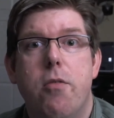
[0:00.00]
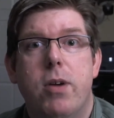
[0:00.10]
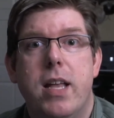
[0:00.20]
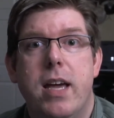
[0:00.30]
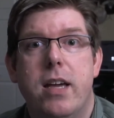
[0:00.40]

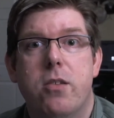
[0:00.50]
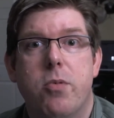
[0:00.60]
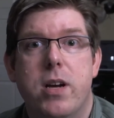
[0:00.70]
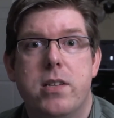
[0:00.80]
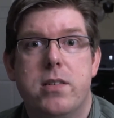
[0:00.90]
Red Hat
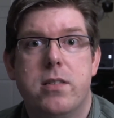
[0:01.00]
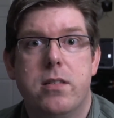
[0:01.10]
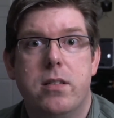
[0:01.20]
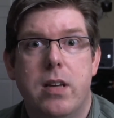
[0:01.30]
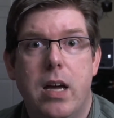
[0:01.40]
Enterprise
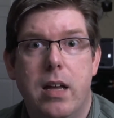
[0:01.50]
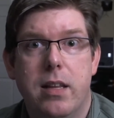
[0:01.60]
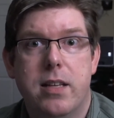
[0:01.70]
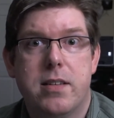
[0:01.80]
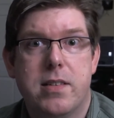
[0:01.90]
uh,
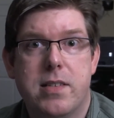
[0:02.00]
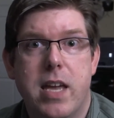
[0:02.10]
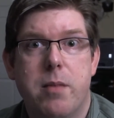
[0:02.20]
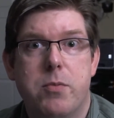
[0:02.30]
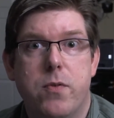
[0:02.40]
Linux
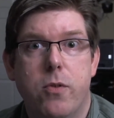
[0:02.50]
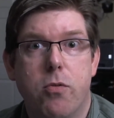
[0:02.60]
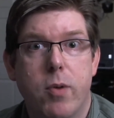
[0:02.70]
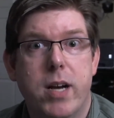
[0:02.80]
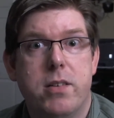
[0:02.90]
exams
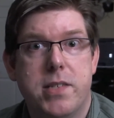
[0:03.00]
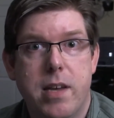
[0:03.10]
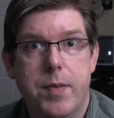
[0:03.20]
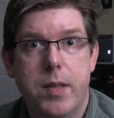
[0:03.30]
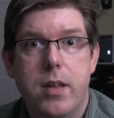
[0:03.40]
for RHEL
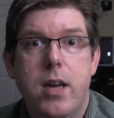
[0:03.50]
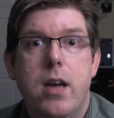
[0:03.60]
7.